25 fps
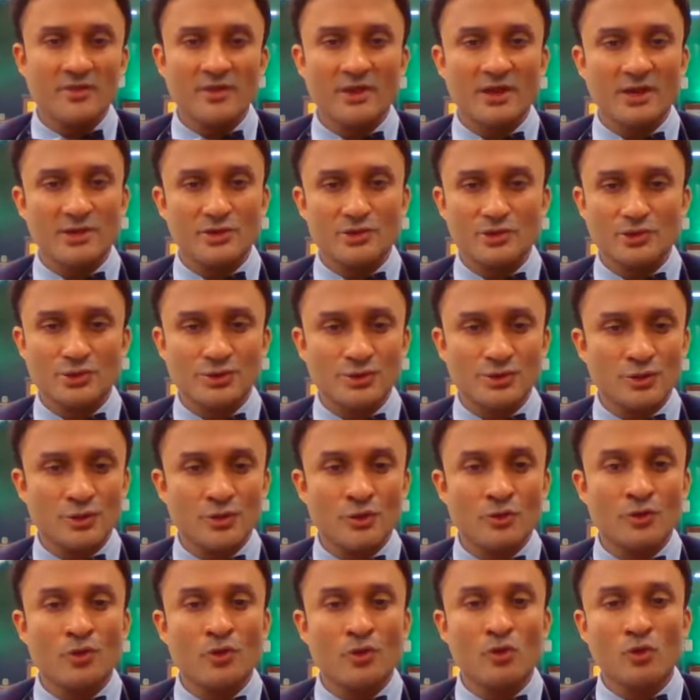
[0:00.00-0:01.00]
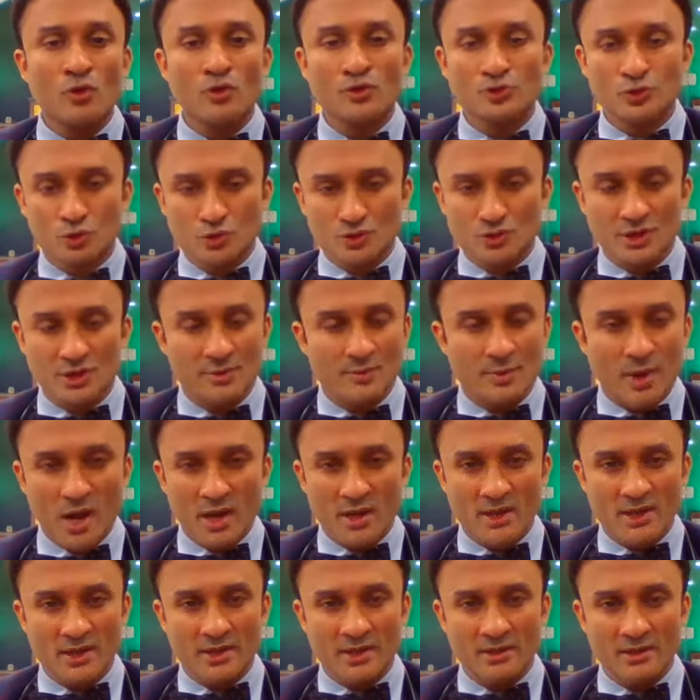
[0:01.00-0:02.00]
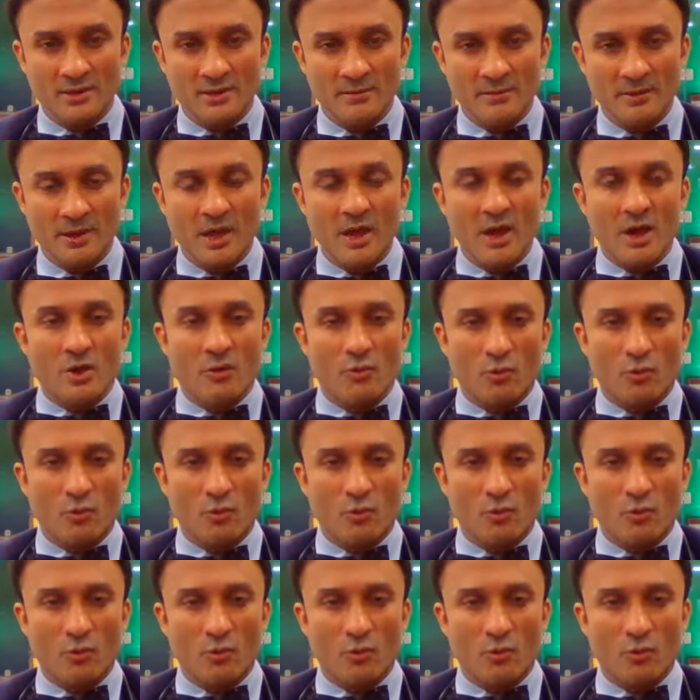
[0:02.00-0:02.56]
there is no suture mark here.